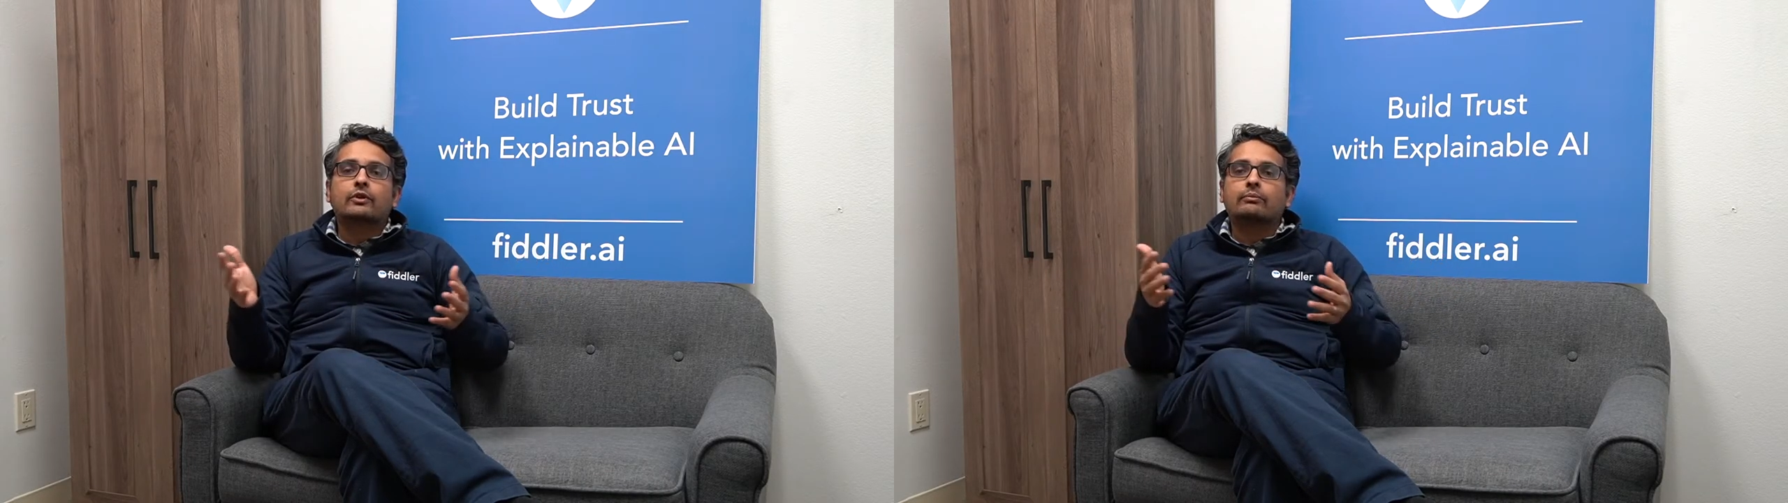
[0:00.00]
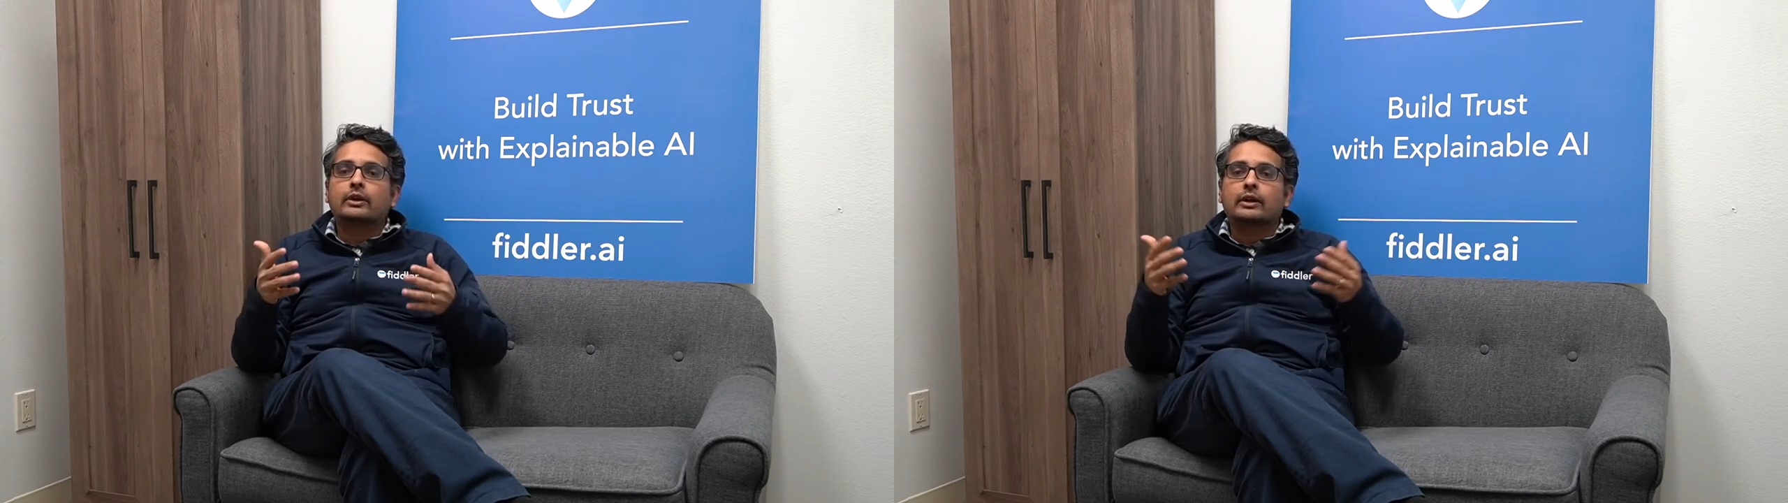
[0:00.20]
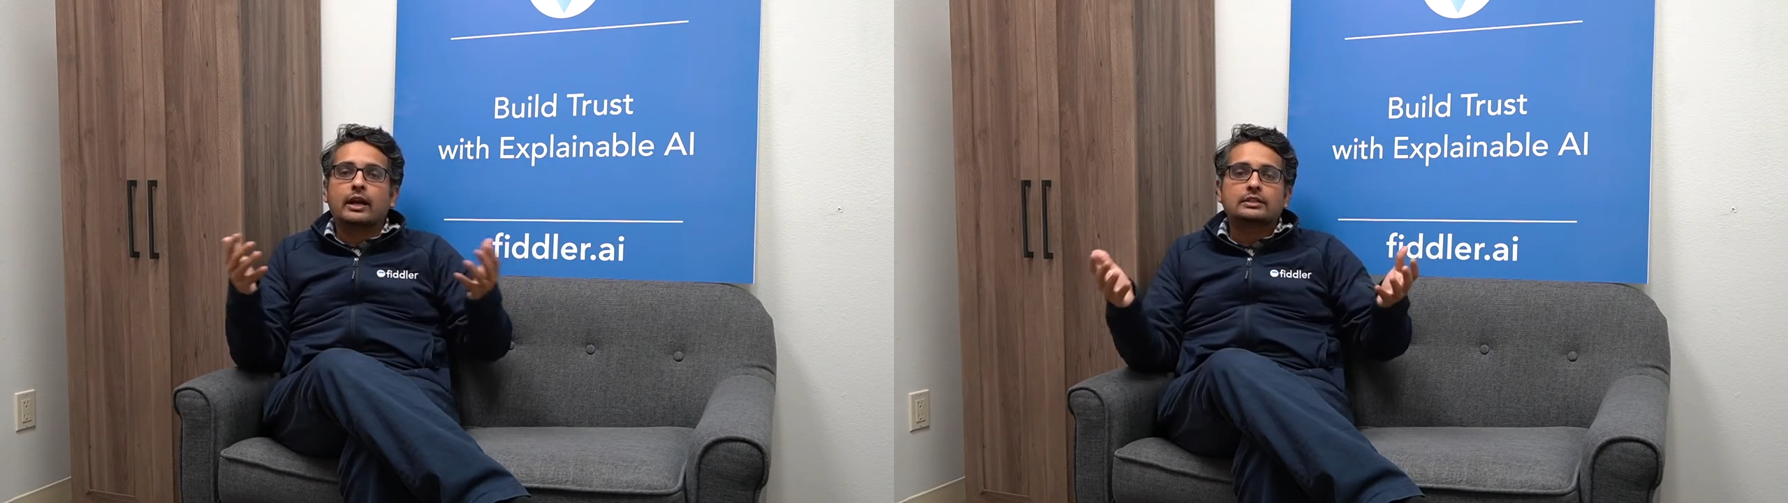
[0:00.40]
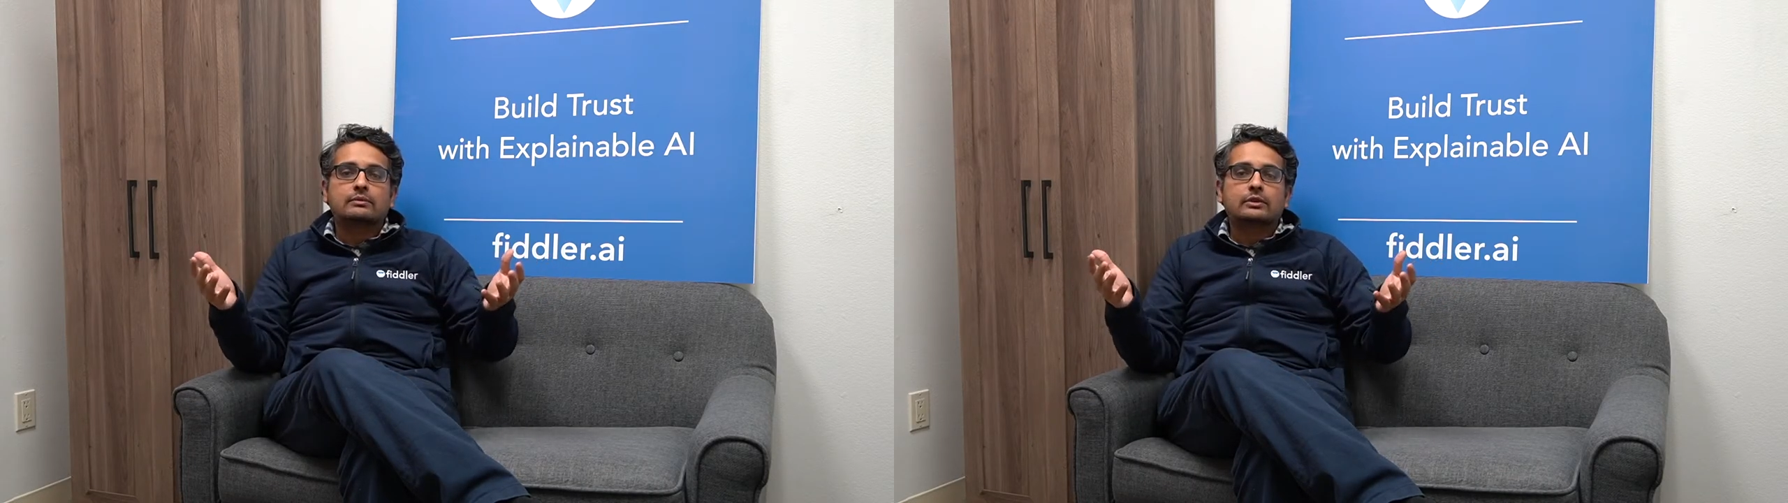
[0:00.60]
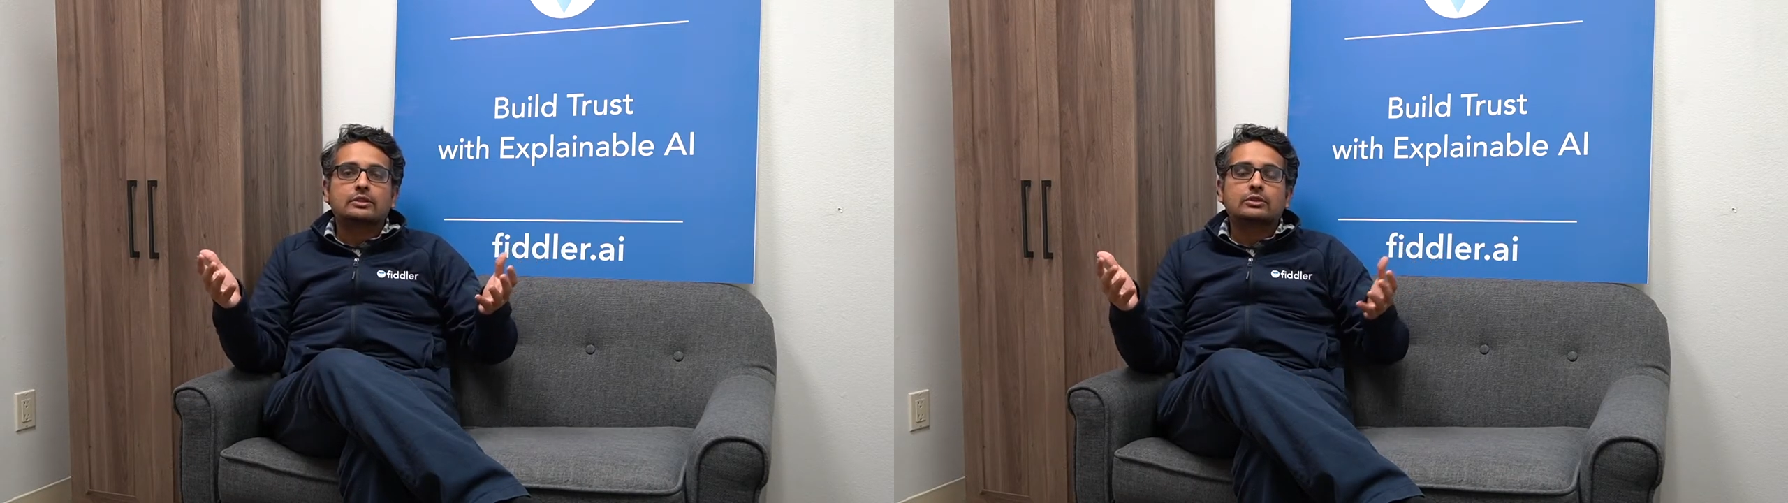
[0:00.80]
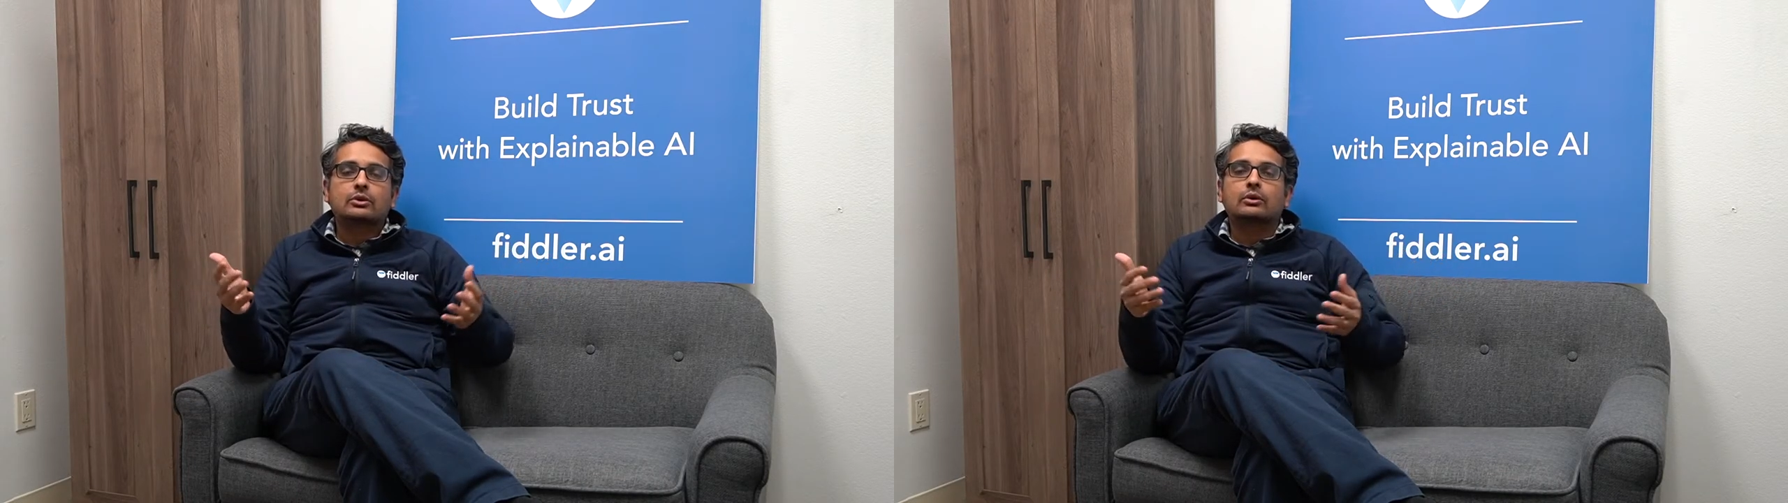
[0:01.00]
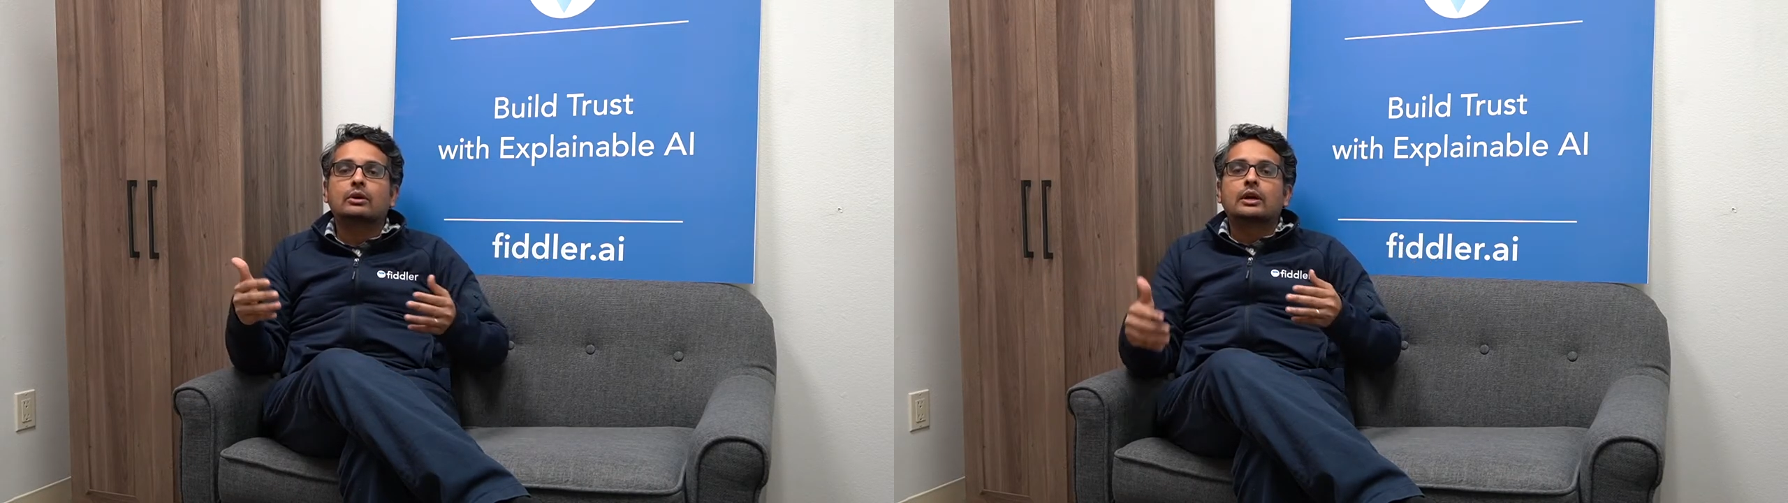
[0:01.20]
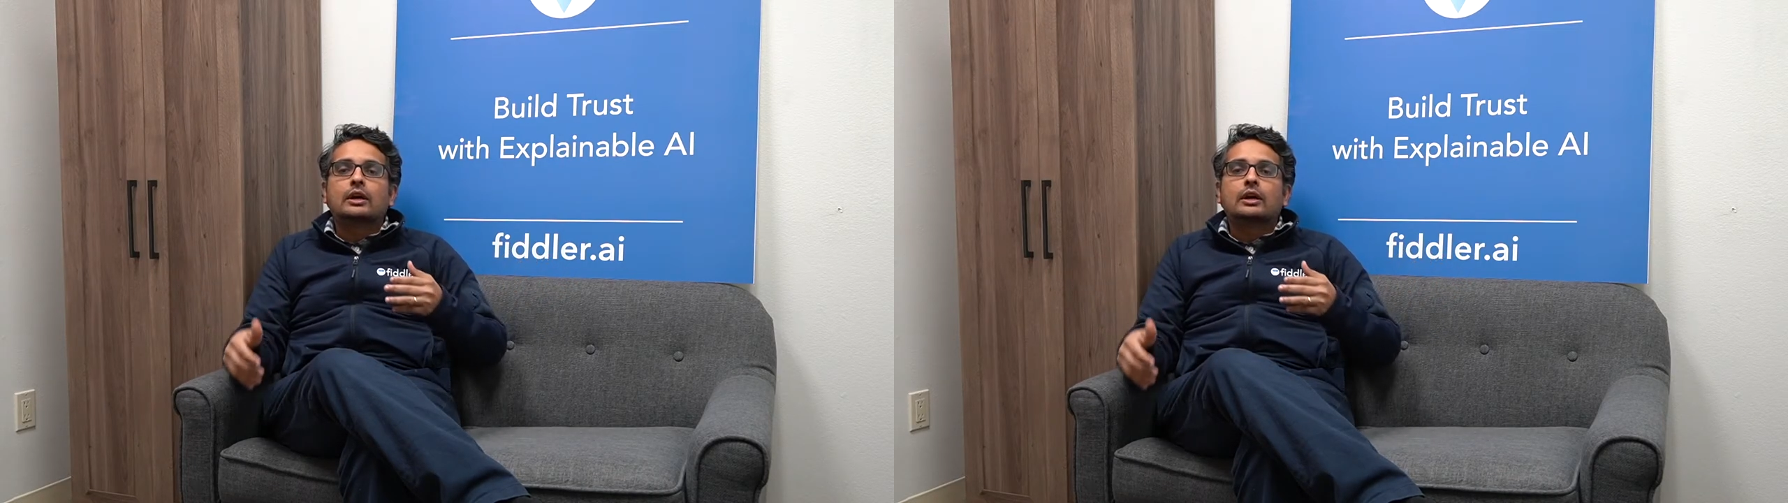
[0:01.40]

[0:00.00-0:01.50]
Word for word: from their customers, you know,